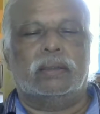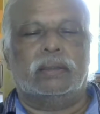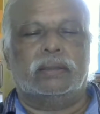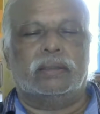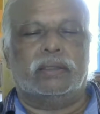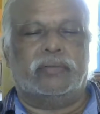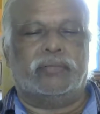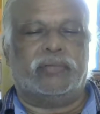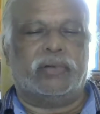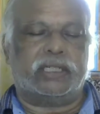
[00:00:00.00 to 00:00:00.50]

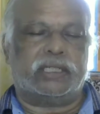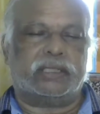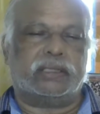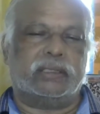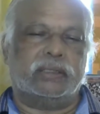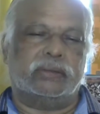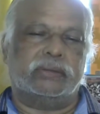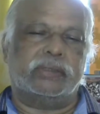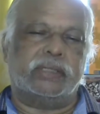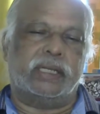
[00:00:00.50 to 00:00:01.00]
The first
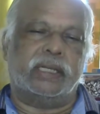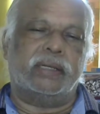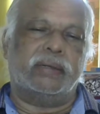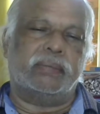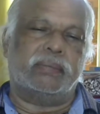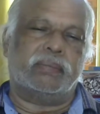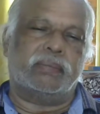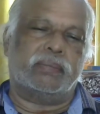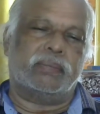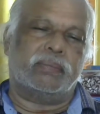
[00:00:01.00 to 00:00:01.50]

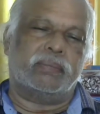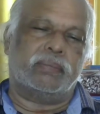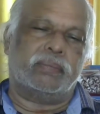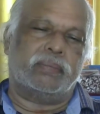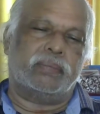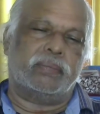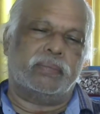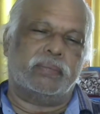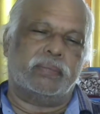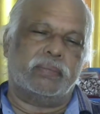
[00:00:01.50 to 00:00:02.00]
thing,
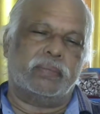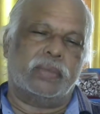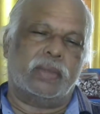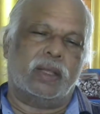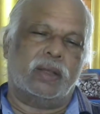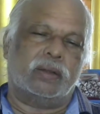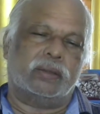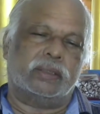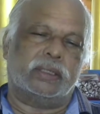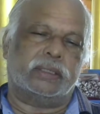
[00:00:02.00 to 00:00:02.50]

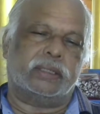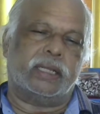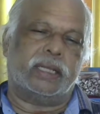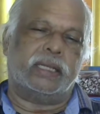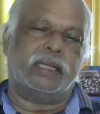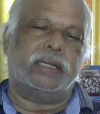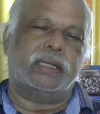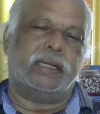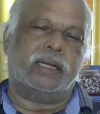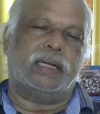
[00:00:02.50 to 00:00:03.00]
the
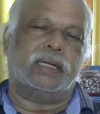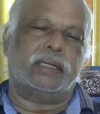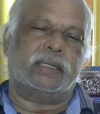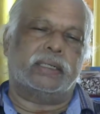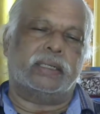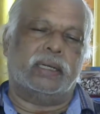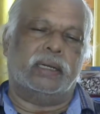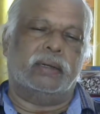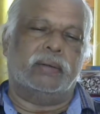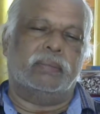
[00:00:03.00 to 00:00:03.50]
technical
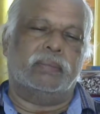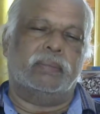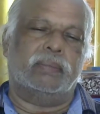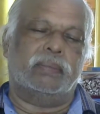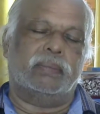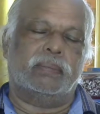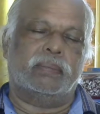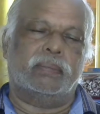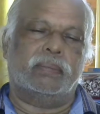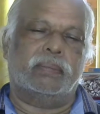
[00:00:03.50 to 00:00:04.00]
term,
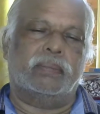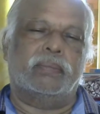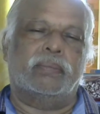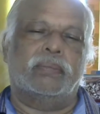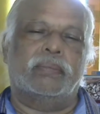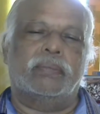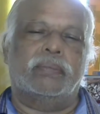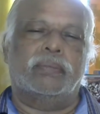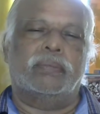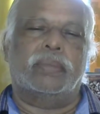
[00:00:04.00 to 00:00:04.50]

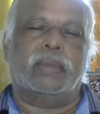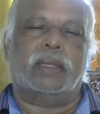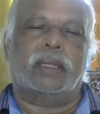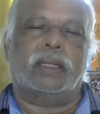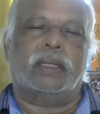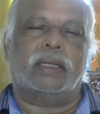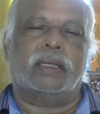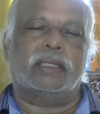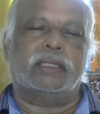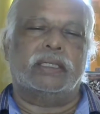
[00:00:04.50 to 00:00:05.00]

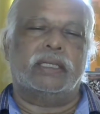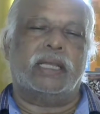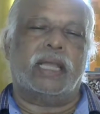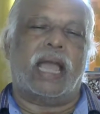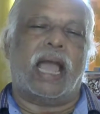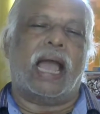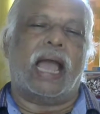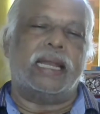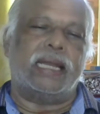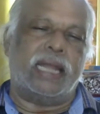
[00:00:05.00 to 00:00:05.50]
is the
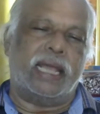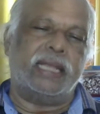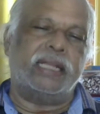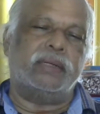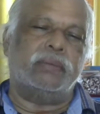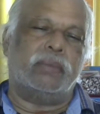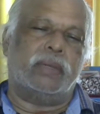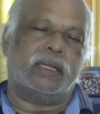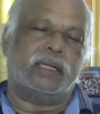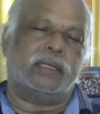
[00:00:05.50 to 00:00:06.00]

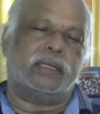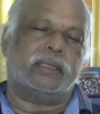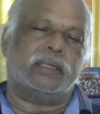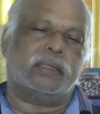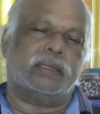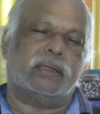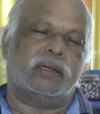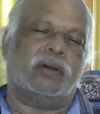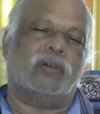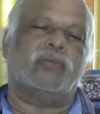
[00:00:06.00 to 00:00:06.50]
alignment
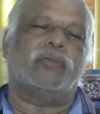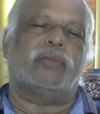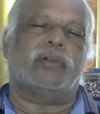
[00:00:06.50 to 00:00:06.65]
of